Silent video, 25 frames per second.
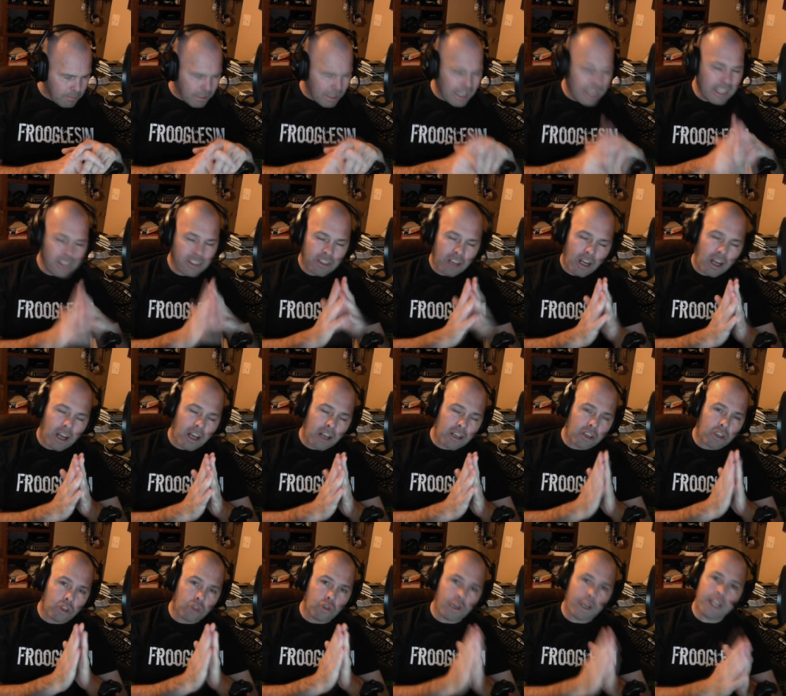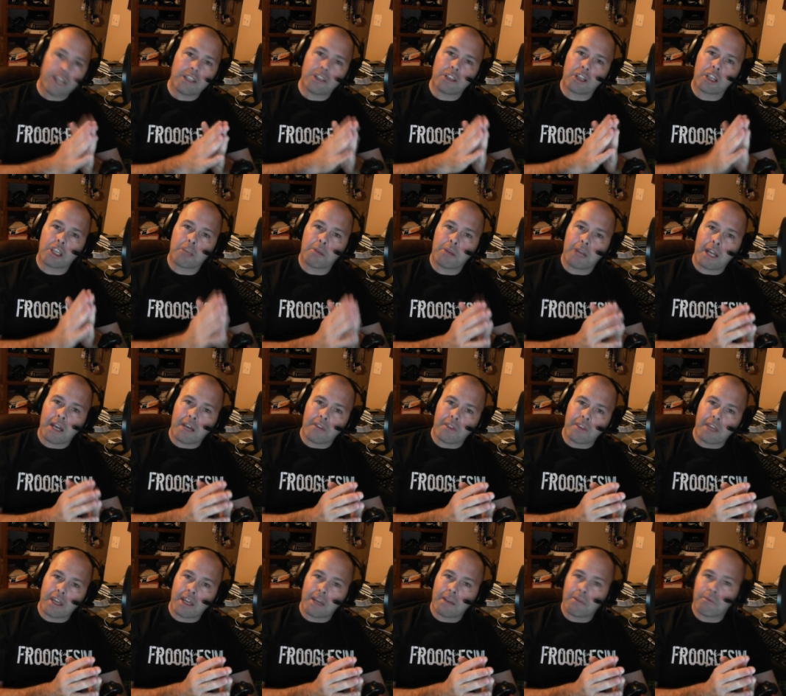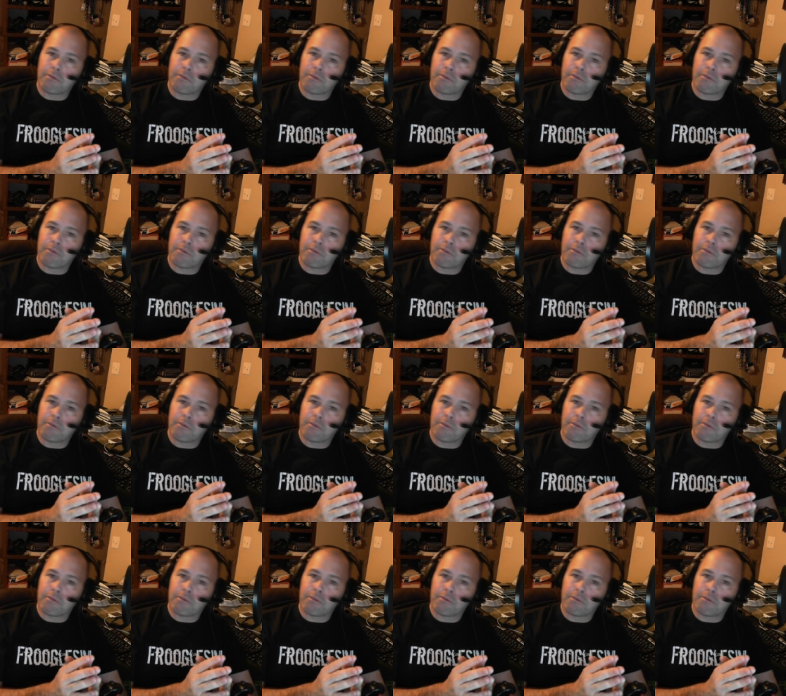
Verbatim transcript: He's got a great document out there,